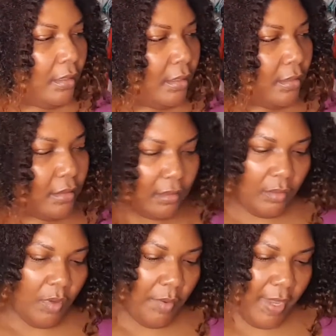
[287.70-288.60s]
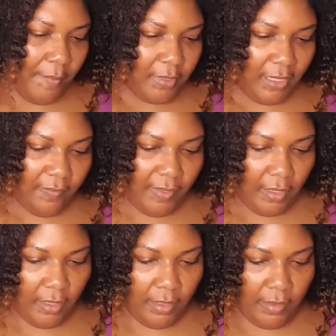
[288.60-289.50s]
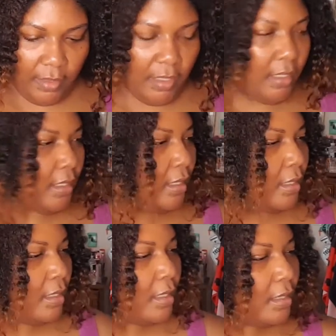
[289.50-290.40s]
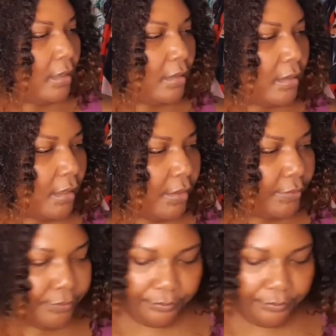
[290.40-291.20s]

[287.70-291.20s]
Is this the one with apple cider vinegar? Yeah. So,